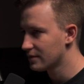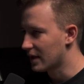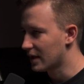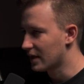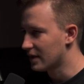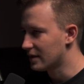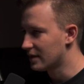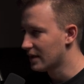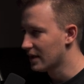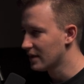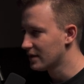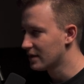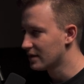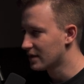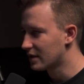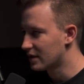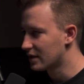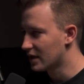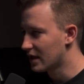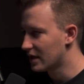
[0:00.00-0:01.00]
and then in
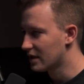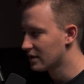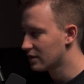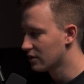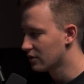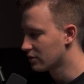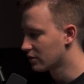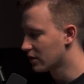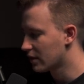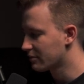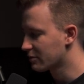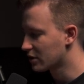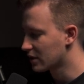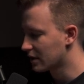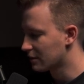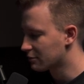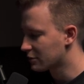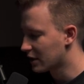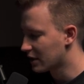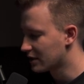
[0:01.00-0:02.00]
our A logo I'm gonna
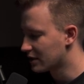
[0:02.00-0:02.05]
apply